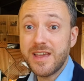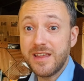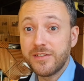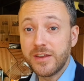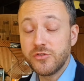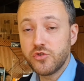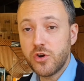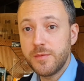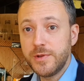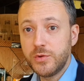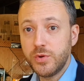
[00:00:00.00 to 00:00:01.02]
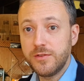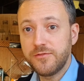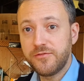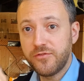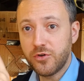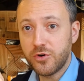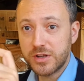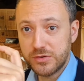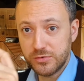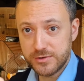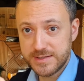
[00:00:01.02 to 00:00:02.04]
and enjoyed between 4
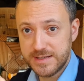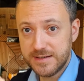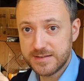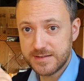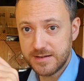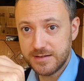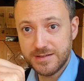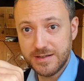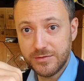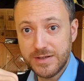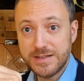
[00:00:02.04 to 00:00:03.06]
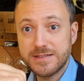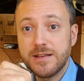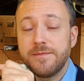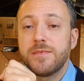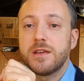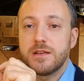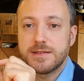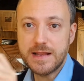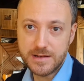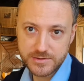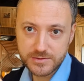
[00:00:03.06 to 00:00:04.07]
to 6 degrees
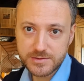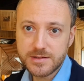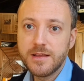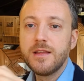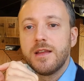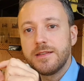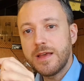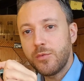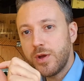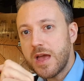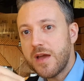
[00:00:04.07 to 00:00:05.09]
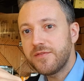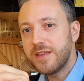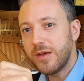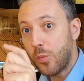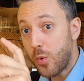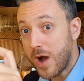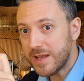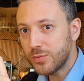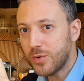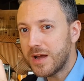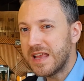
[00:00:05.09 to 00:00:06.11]
Celsius. Then we have the
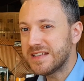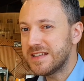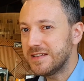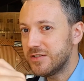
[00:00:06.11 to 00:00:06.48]
white wines that they